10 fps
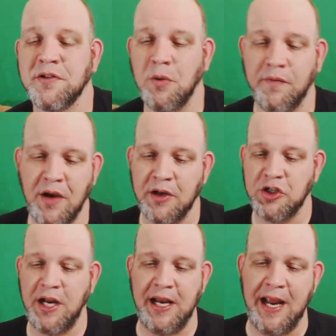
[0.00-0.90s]
So we've got
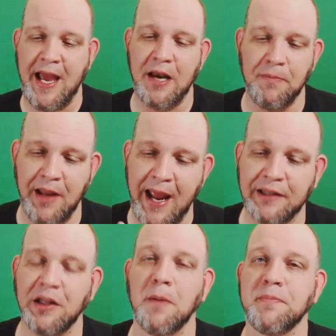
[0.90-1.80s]
JD, Adam,
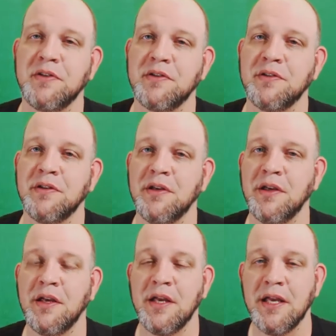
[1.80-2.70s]
and Lumpz.
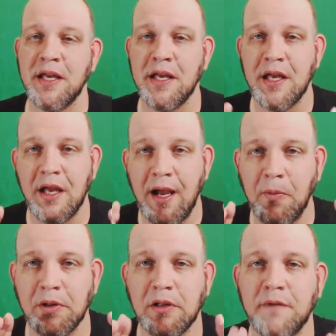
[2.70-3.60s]
I
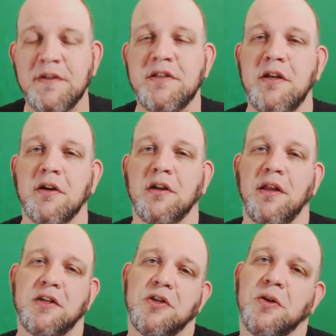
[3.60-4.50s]
would love to see your
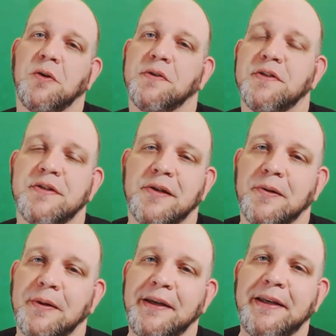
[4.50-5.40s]
collection goals,
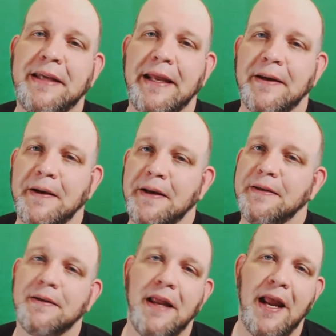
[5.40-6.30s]
so get on it.
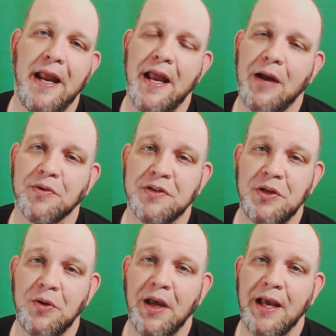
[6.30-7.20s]
And I will
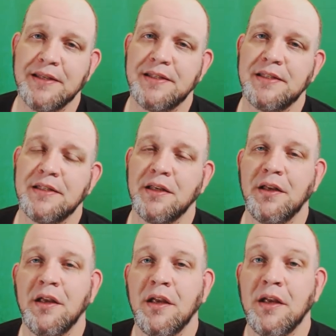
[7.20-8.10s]
see you guys
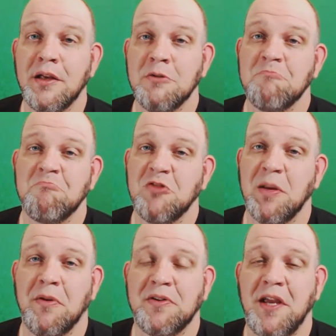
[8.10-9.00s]

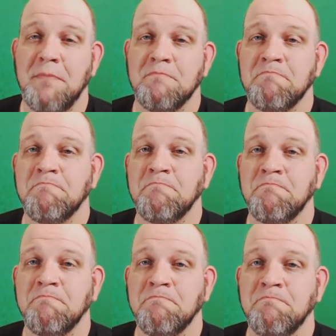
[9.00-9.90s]
some other time.
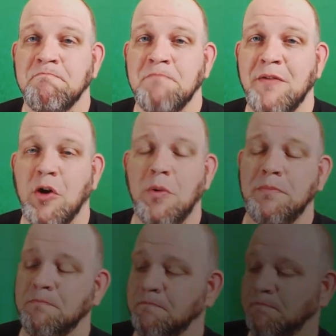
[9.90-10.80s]
Have a good one.